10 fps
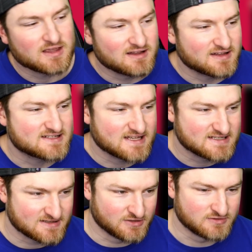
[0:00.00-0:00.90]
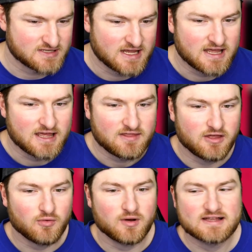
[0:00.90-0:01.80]
let's get to the news.
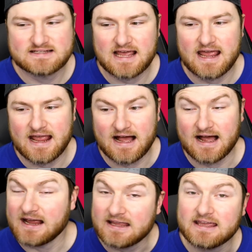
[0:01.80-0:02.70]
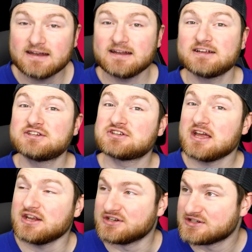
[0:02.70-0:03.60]
There was a heated
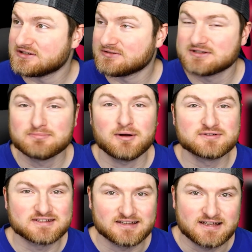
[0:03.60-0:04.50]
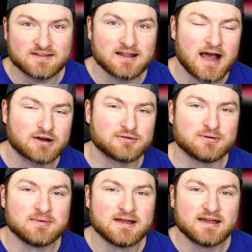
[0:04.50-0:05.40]
exchange, supposedly, in the locker room